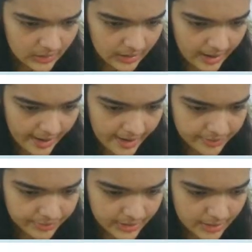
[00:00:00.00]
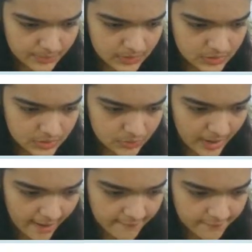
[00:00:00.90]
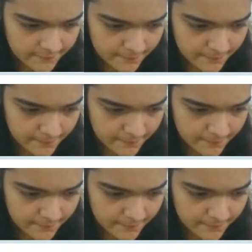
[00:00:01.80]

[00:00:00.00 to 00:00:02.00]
and rename this to F.